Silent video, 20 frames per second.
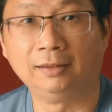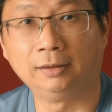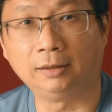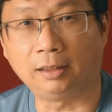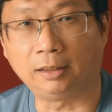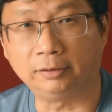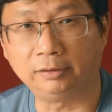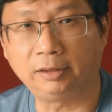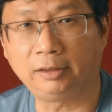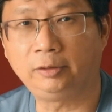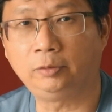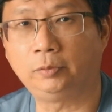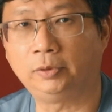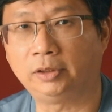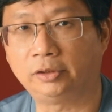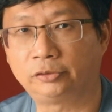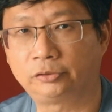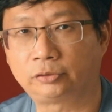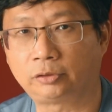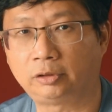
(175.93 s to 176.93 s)
Unlike
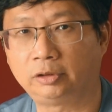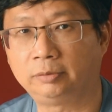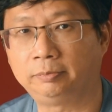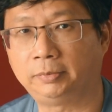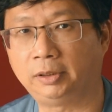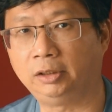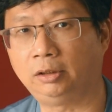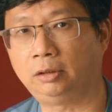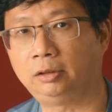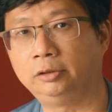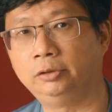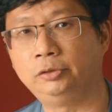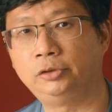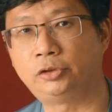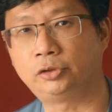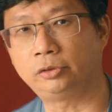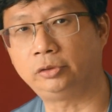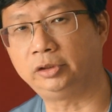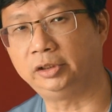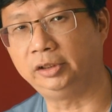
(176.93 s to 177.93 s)
when I started my audio
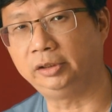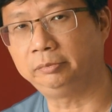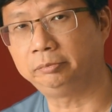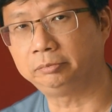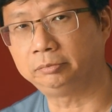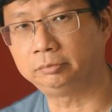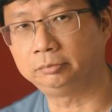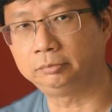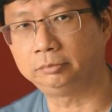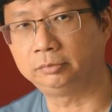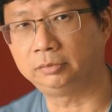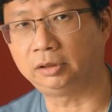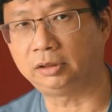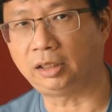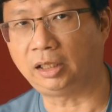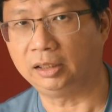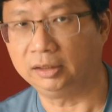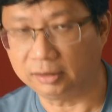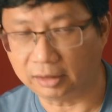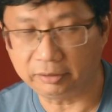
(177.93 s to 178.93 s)
journey,
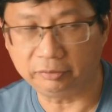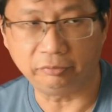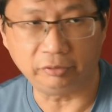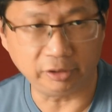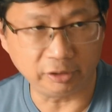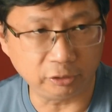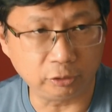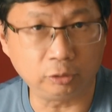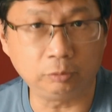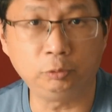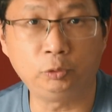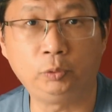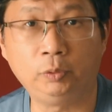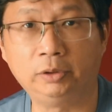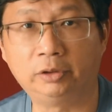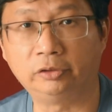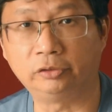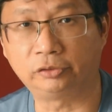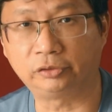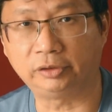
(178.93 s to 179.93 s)
I like ring dome
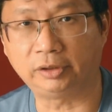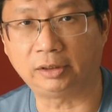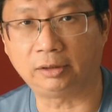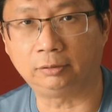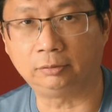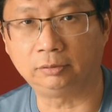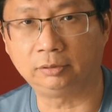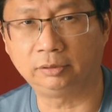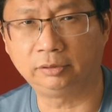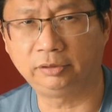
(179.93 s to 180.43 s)
tweeters now.